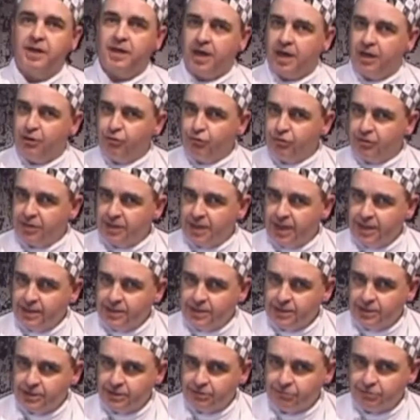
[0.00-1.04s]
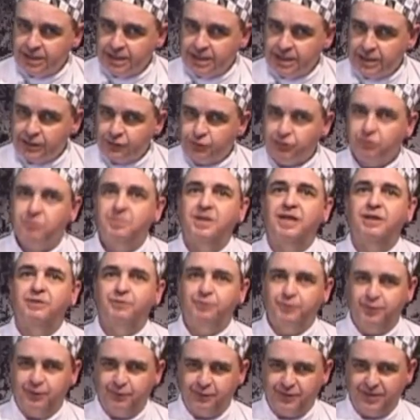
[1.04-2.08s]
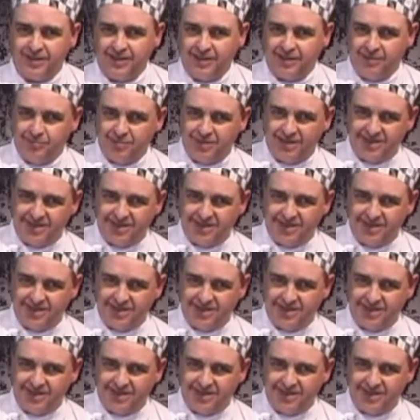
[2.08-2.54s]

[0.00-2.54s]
at 180 degrees for about 15